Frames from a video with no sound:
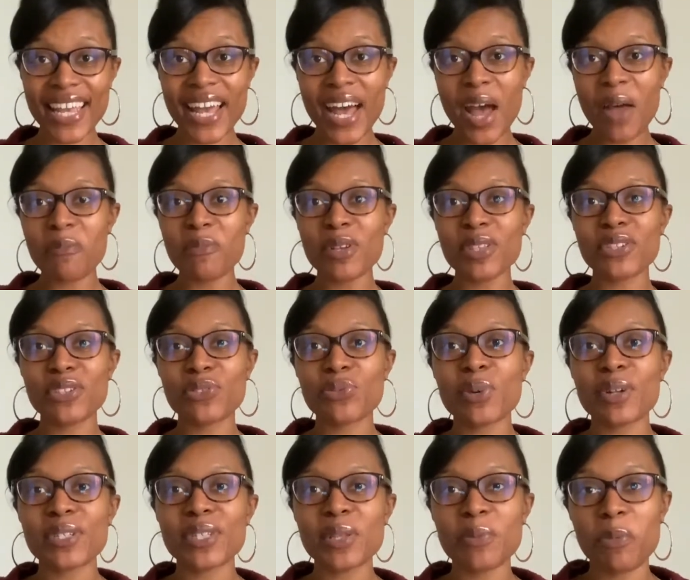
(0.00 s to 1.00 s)
I'm with Swirl
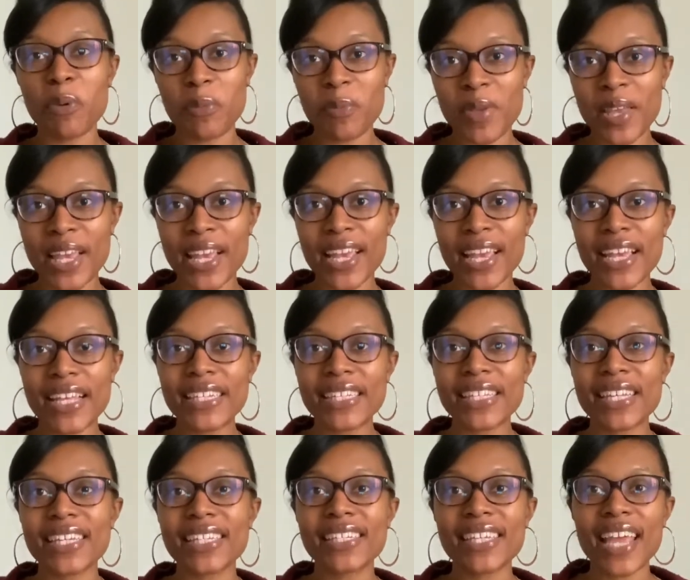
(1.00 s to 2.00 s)
Sip Repeat, and
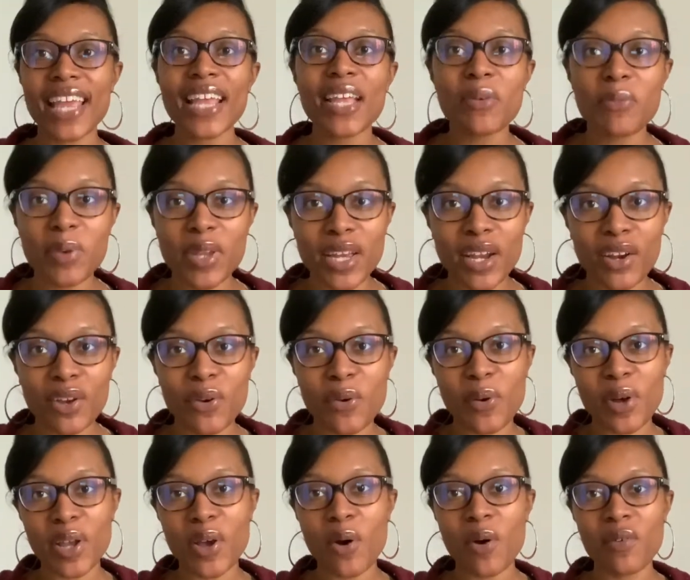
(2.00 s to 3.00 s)
today we are
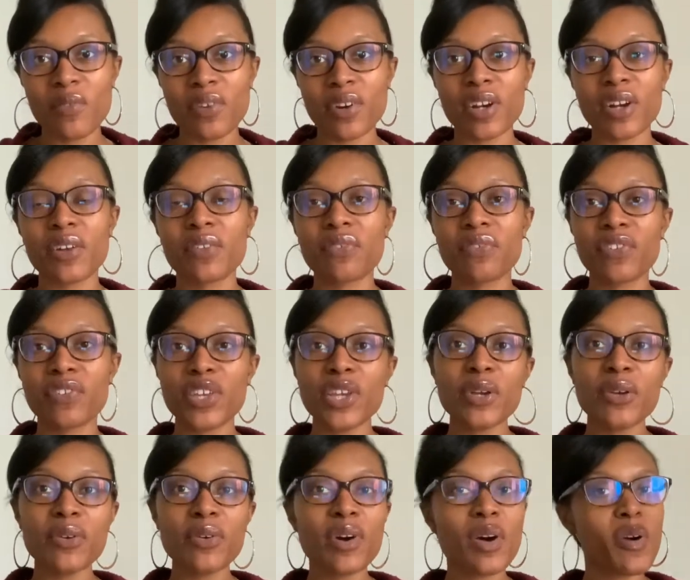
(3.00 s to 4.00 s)
going over a
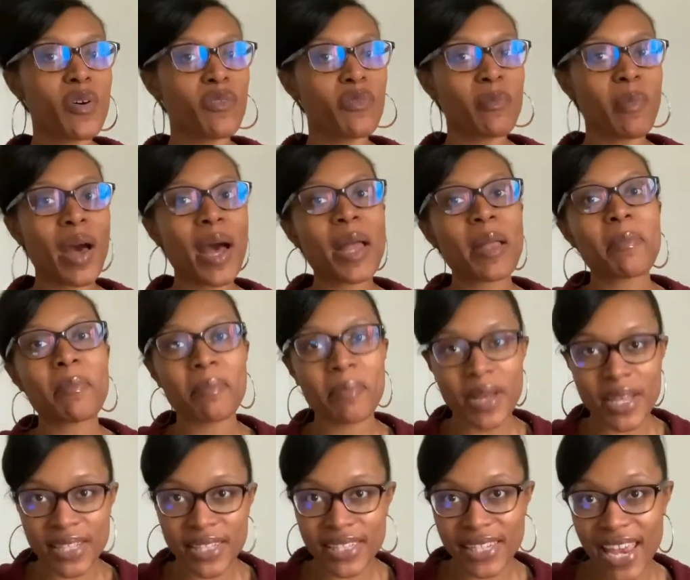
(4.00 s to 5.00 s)
few of my
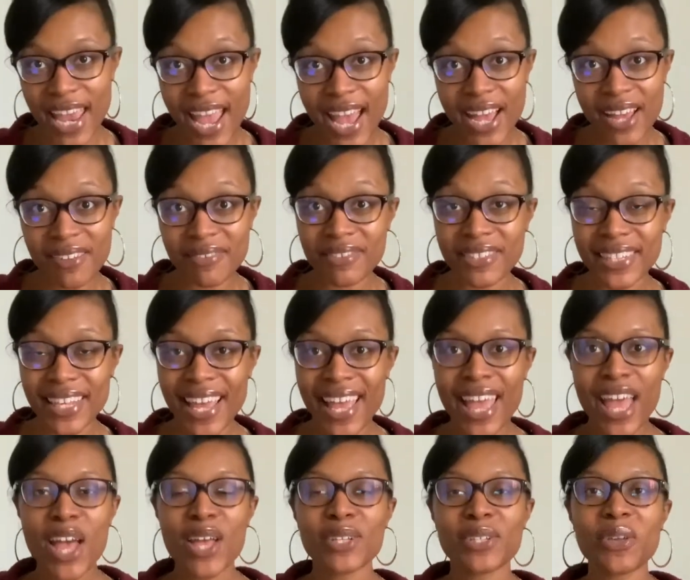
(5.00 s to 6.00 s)
must-haves.
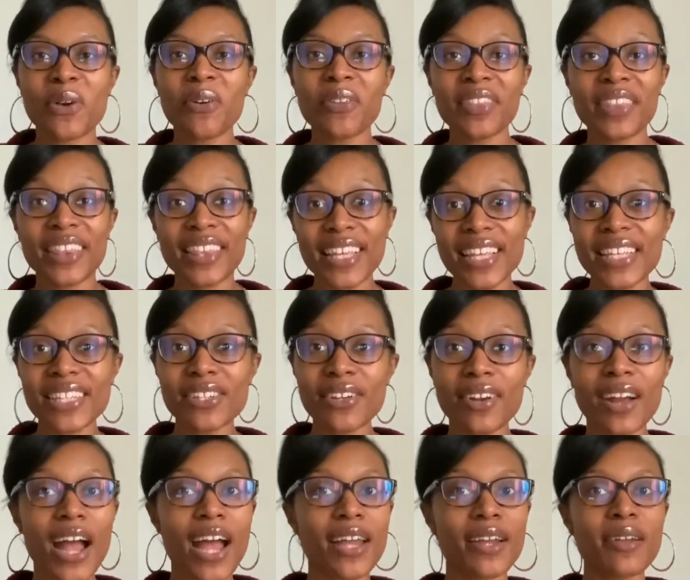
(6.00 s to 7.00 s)
So these are
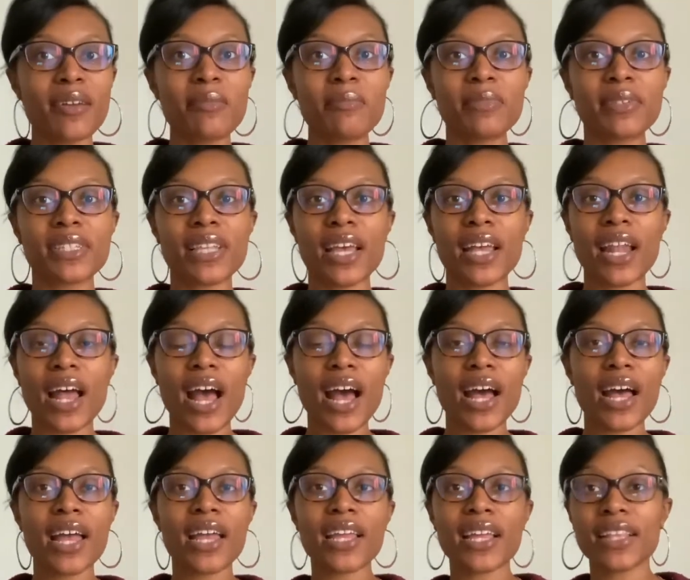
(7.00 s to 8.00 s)
items that
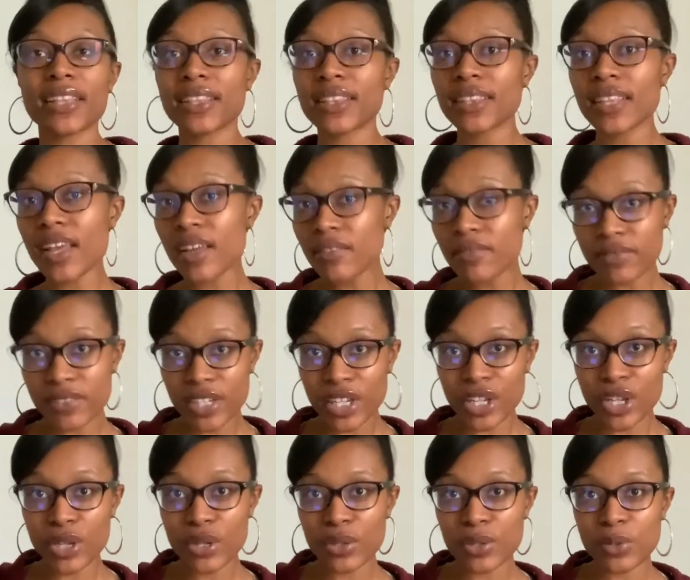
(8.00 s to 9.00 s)
I love to
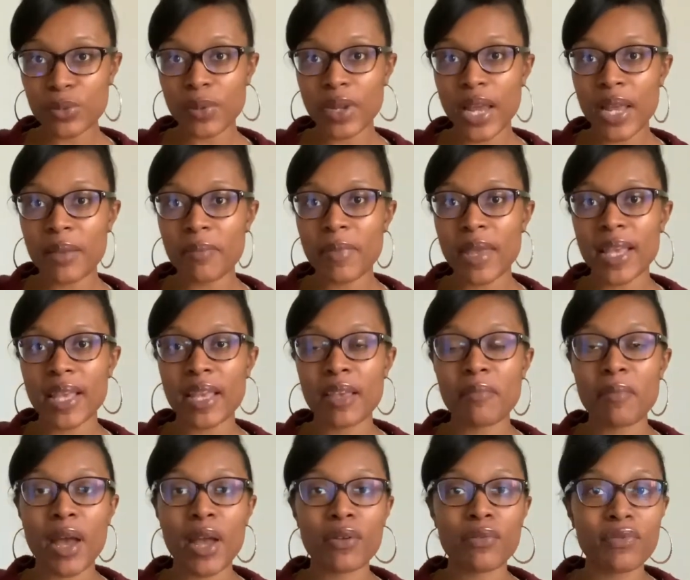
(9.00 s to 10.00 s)
use when I am making
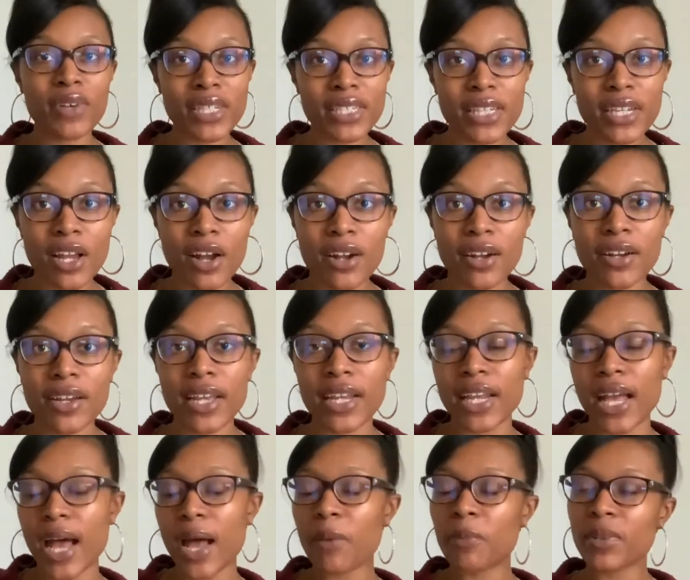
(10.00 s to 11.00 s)
my resin art, and
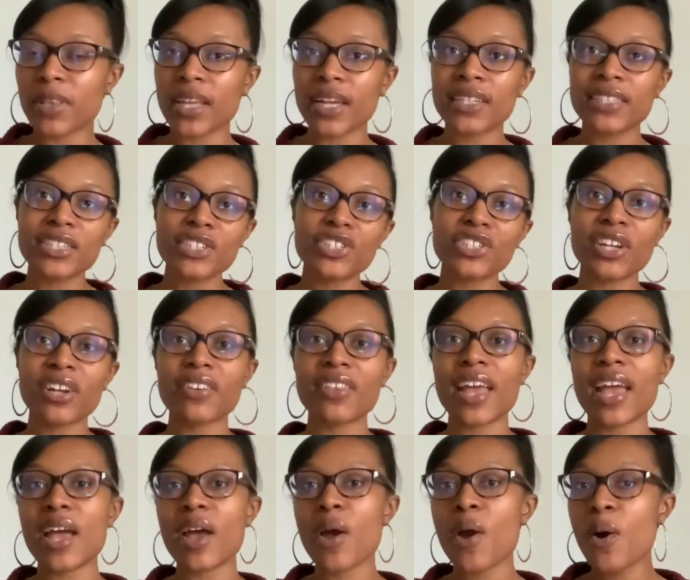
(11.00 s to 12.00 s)
I would like to share
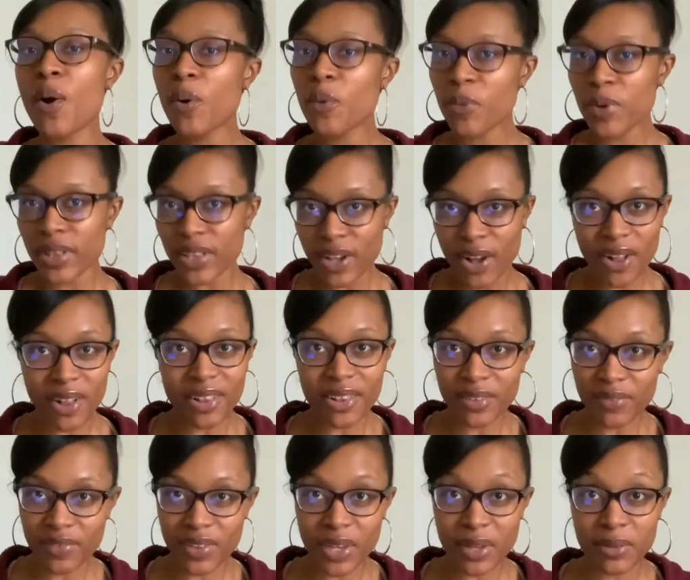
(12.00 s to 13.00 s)
that with all of
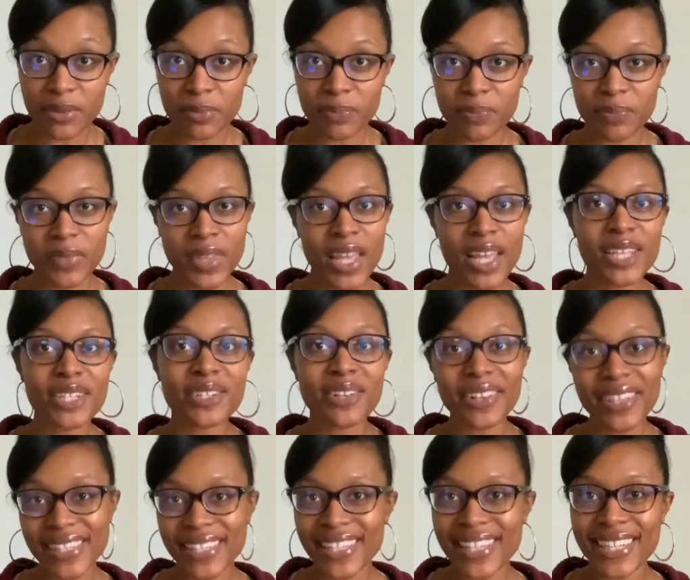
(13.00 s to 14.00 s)
you. So
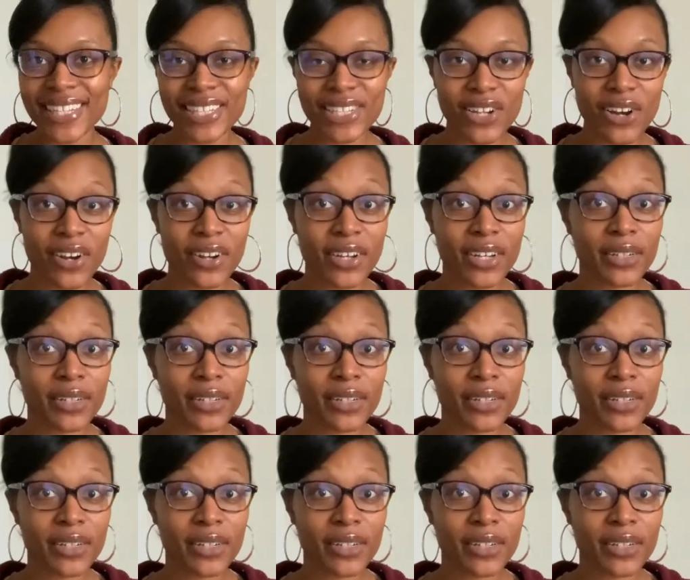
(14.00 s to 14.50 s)
let's get started.